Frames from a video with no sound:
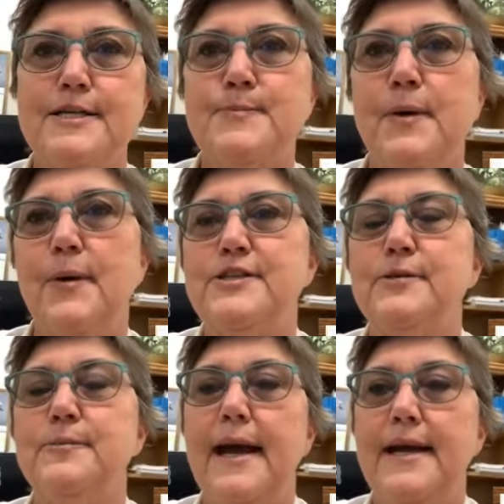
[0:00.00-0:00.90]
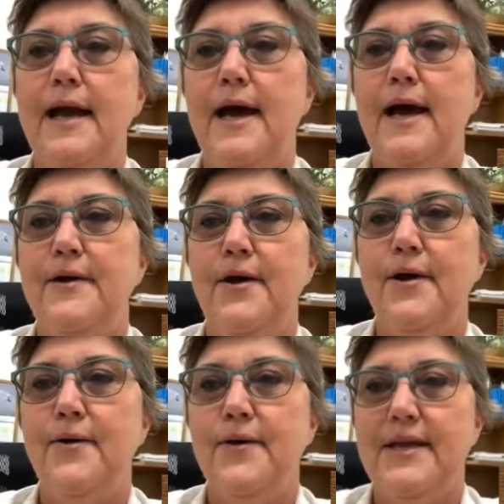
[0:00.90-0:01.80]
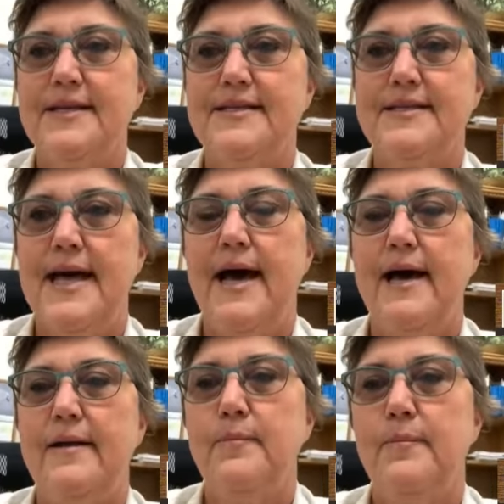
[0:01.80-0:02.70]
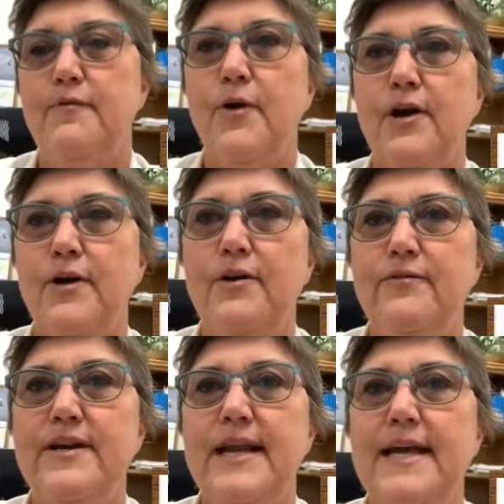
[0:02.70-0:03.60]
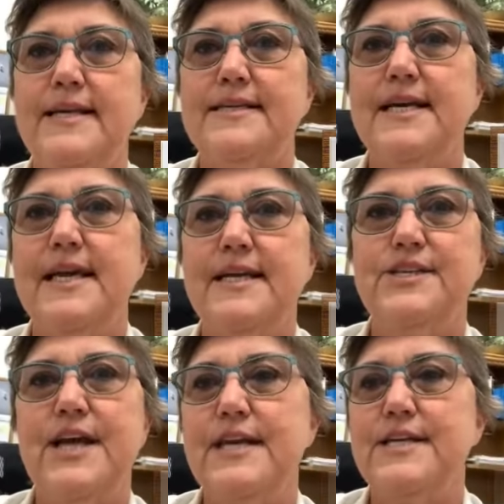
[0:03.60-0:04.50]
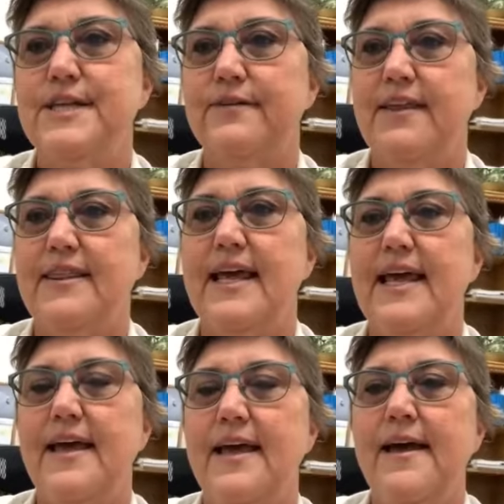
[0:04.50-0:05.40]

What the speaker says: but what you might not know is that before COVID-19 changed everything,